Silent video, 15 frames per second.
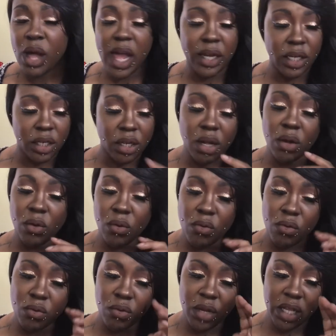I didn't
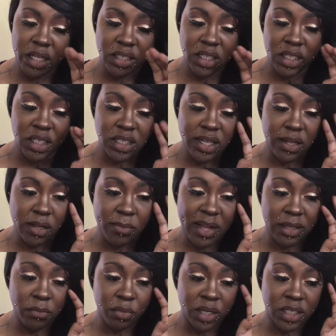go into detail
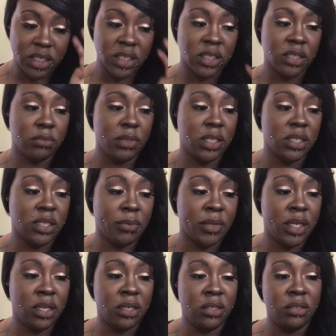about the brushes because, I
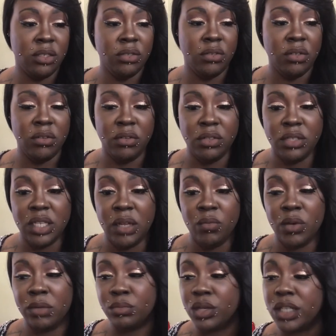mean, you've seen
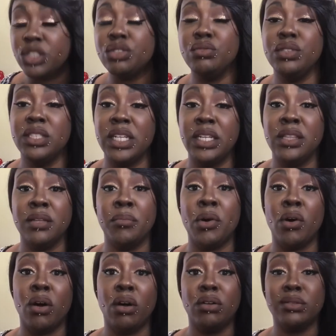one brush, you've seen them
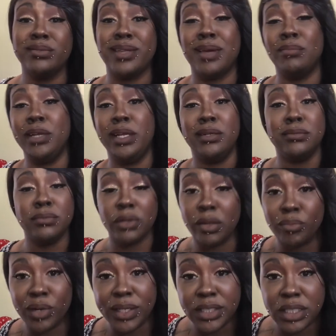all. I mean, the
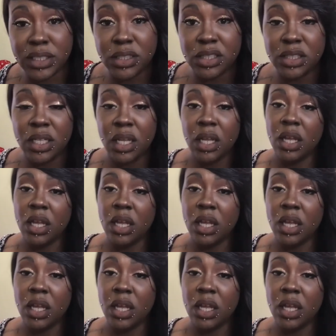brushes.